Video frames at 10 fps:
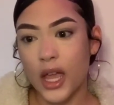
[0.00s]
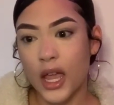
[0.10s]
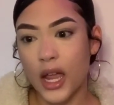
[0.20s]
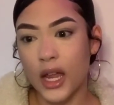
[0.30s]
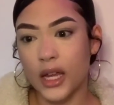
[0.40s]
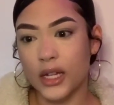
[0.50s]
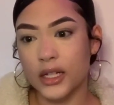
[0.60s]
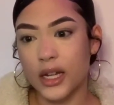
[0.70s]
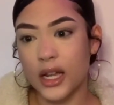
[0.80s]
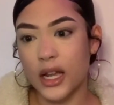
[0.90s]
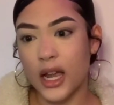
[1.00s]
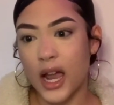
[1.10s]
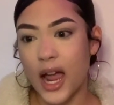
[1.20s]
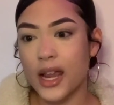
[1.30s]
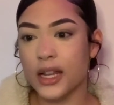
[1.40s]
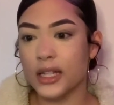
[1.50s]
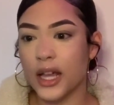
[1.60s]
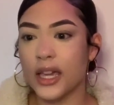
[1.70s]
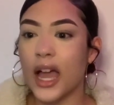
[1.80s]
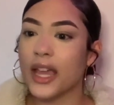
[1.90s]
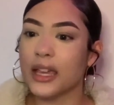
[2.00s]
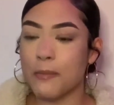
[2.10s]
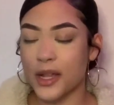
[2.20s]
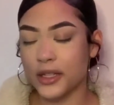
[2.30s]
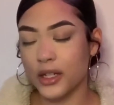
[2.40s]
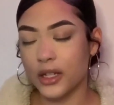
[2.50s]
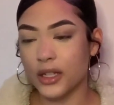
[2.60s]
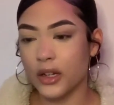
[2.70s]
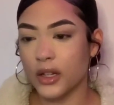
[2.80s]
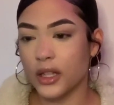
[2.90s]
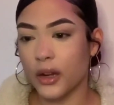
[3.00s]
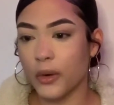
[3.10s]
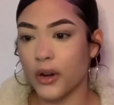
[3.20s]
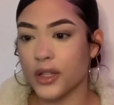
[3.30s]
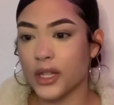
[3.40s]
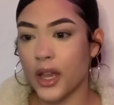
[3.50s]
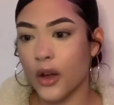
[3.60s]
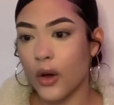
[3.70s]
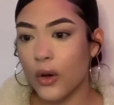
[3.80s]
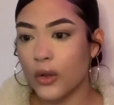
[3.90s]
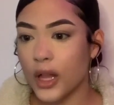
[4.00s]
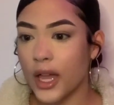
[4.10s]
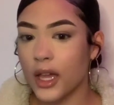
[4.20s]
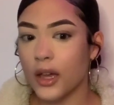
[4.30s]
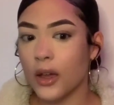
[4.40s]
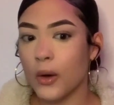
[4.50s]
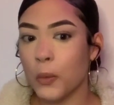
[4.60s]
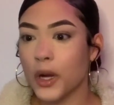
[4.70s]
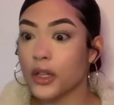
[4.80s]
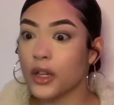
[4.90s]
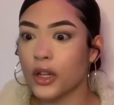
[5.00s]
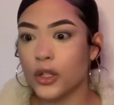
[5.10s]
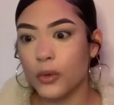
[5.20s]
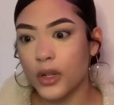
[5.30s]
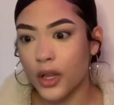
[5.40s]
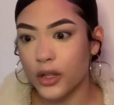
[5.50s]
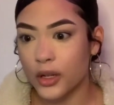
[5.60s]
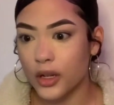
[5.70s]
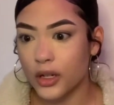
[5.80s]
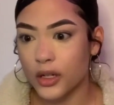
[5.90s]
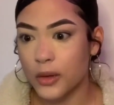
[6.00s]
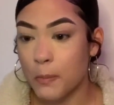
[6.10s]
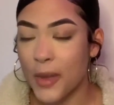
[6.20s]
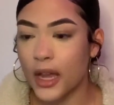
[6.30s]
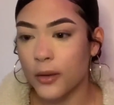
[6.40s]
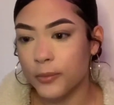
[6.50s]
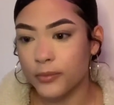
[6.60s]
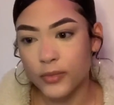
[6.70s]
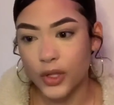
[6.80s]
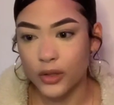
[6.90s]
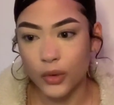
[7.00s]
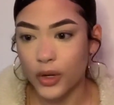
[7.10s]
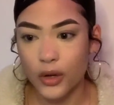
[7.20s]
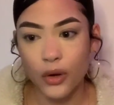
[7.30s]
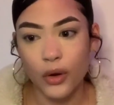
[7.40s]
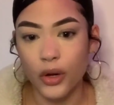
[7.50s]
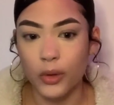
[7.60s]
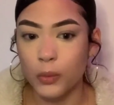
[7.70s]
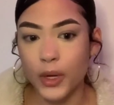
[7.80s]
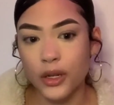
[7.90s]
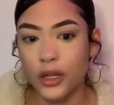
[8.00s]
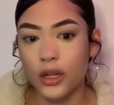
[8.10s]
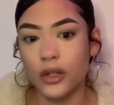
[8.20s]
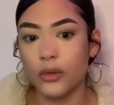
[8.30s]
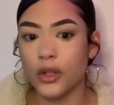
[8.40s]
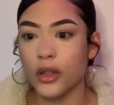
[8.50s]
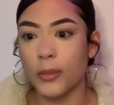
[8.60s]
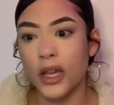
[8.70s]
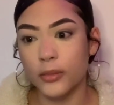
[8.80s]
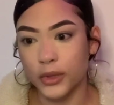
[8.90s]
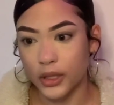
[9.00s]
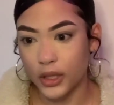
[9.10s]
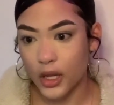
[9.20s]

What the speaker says: And I get messages here and there where it's like, oh, like, when are you gonna do another makeup tutorial, or when are you gonna do another makeup look?